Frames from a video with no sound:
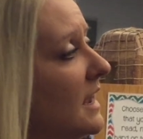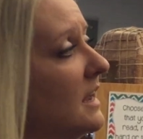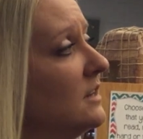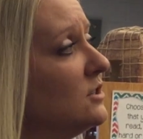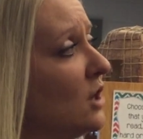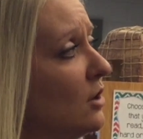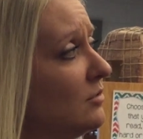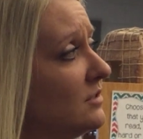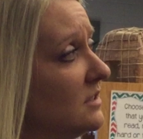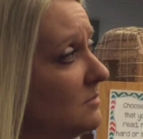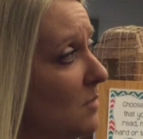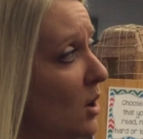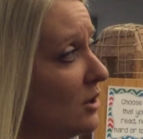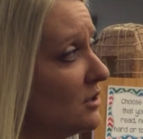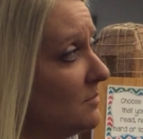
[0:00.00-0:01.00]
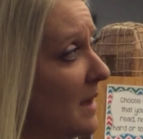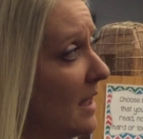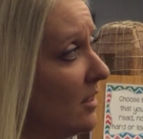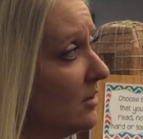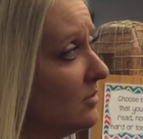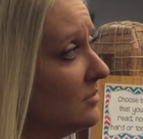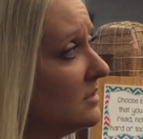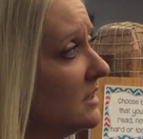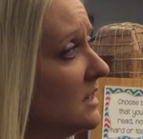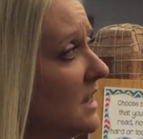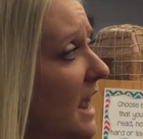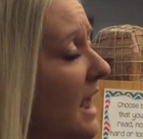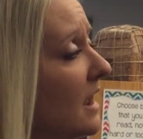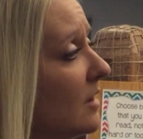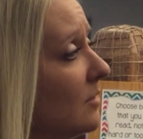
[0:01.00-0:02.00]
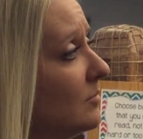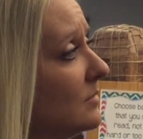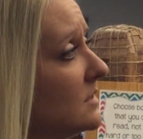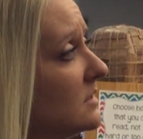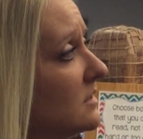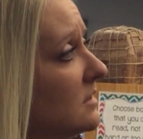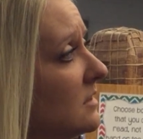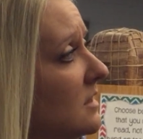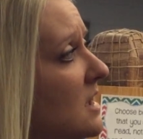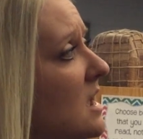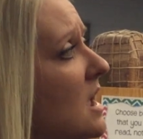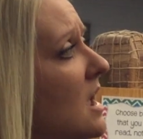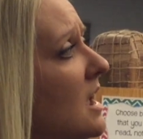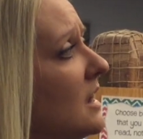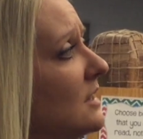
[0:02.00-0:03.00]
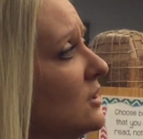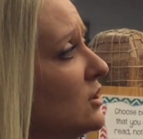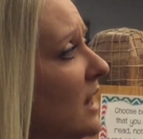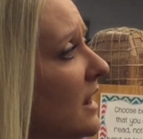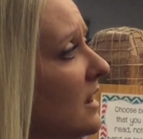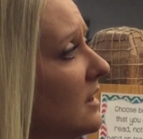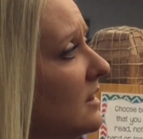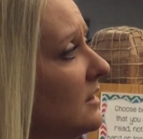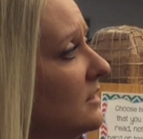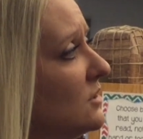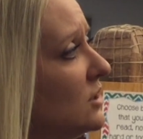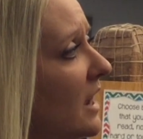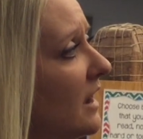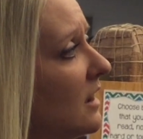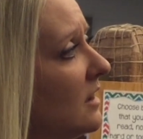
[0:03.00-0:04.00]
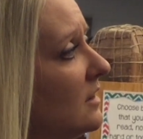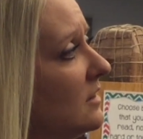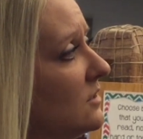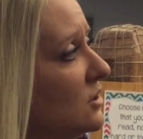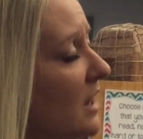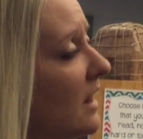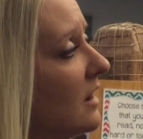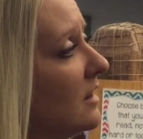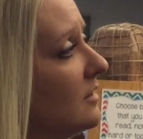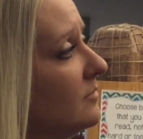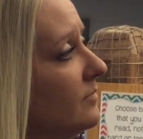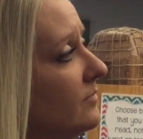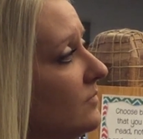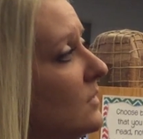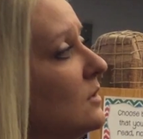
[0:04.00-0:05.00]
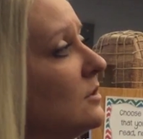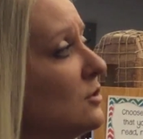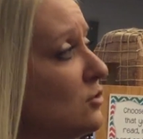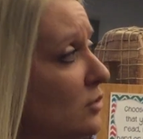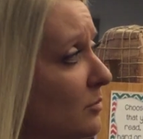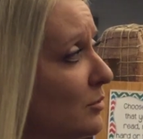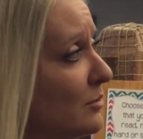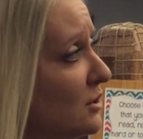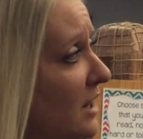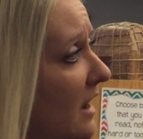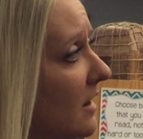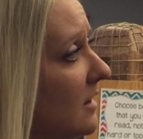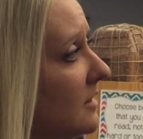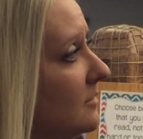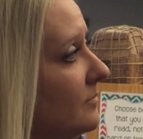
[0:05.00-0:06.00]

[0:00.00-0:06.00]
He toasted marshmallows and yams. Check, check, check. Triple check.